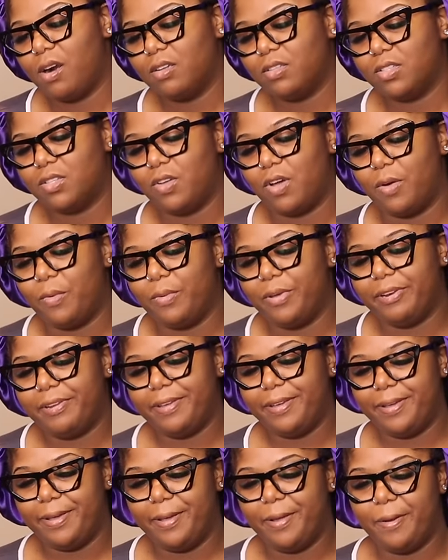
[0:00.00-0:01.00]
So I went
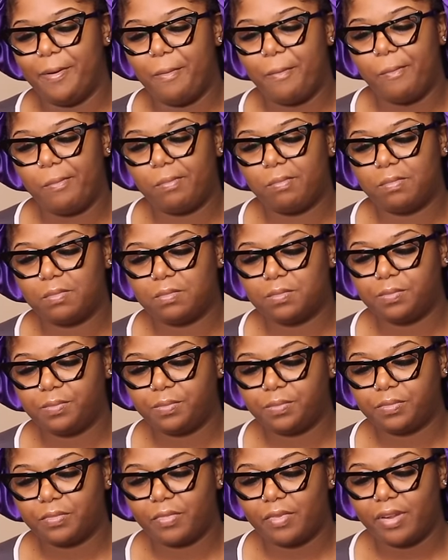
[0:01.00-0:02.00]
ahead
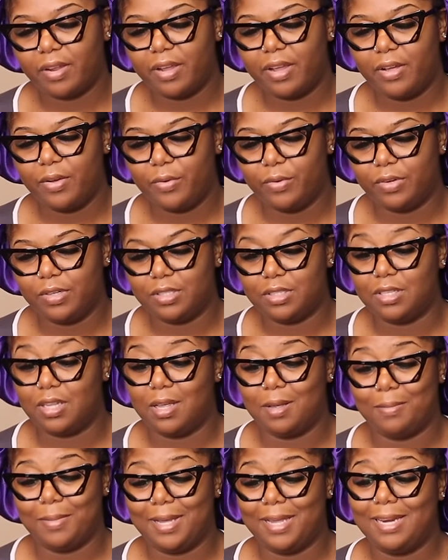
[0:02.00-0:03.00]
and ordered
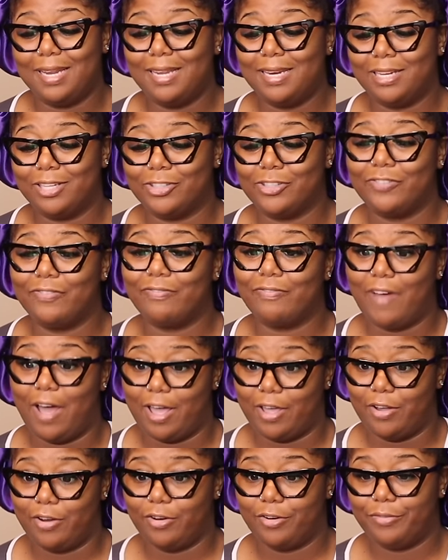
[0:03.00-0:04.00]
some, and it is
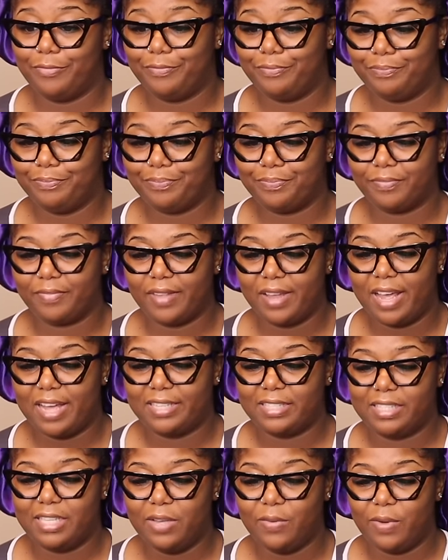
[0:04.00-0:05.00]
fire. I
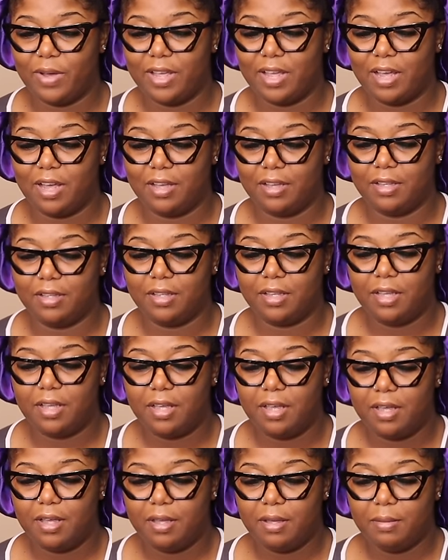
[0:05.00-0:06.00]
see why y'all
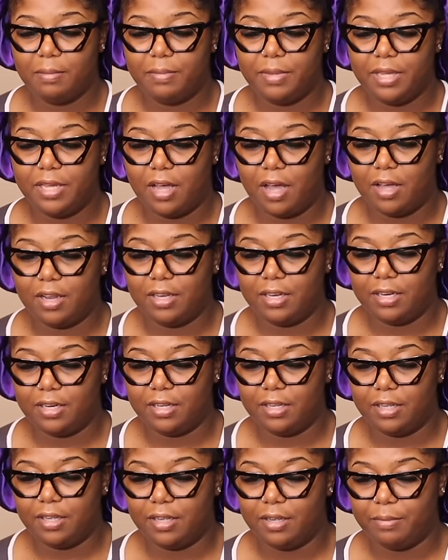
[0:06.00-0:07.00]
be all in
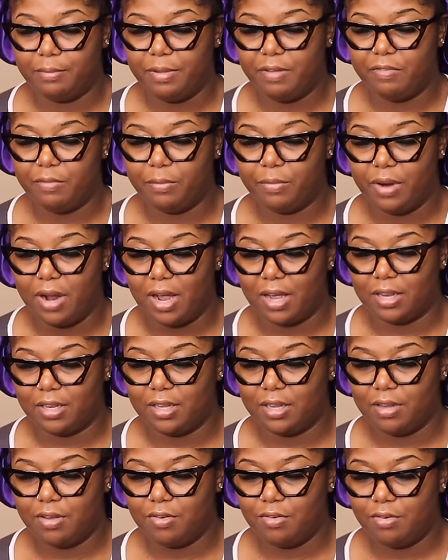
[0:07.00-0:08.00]
the beef and
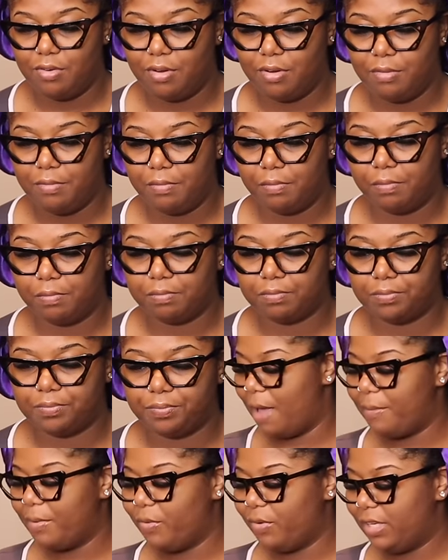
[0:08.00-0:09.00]
broccoli, you know?
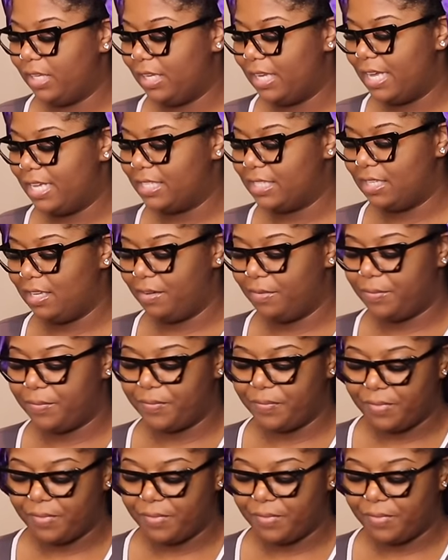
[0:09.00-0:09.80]
I've been really lazy.